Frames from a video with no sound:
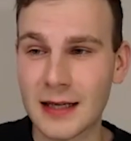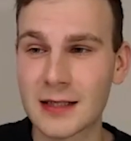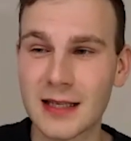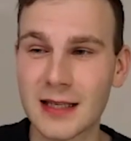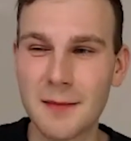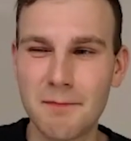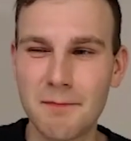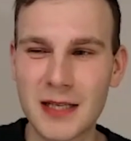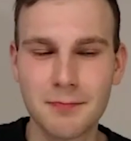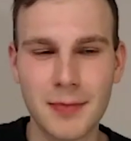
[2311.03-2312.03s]
It is a
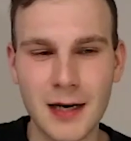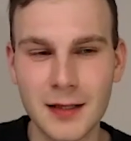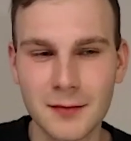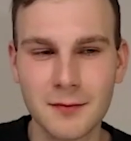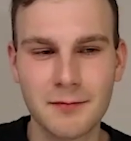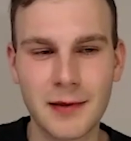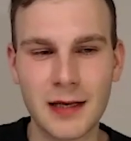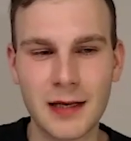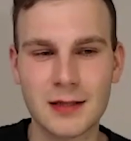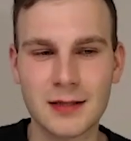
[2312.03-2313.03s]
bit buggy,
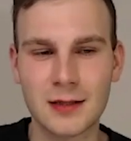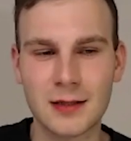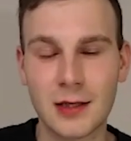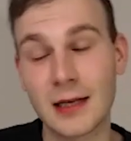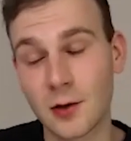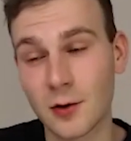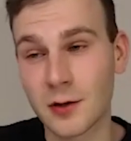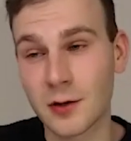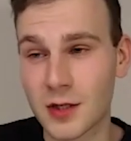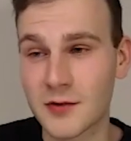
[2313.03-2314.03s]
and it
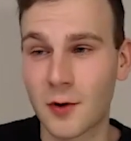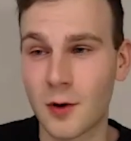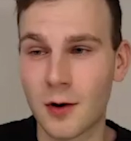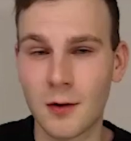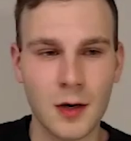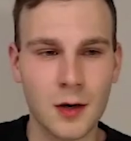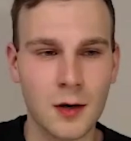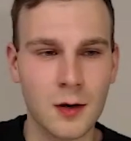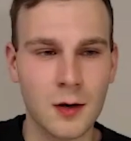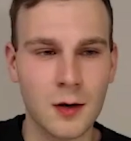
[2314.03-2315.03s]
only works for
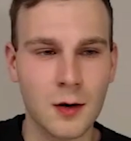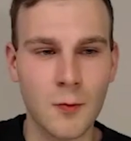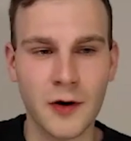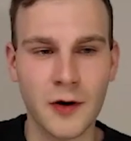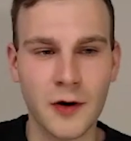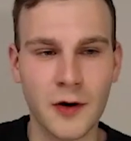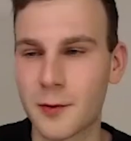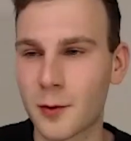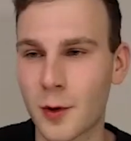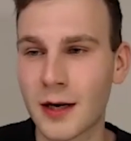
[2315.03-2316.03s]

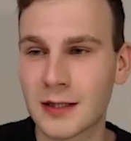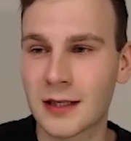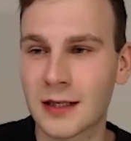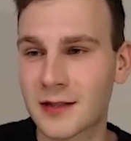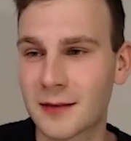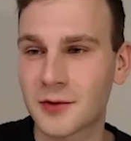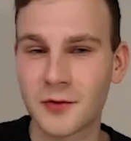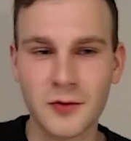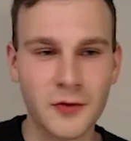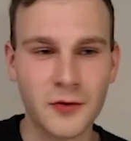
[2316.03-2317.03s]
0.5.1. I didn't have
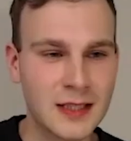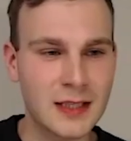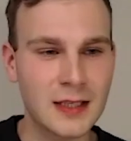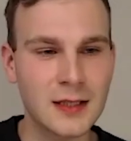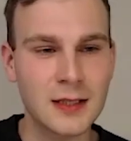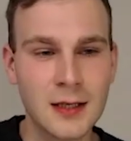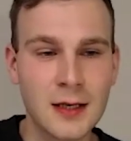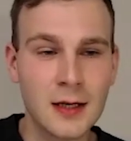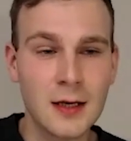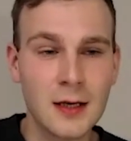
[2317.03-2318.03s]
time to fix it yet.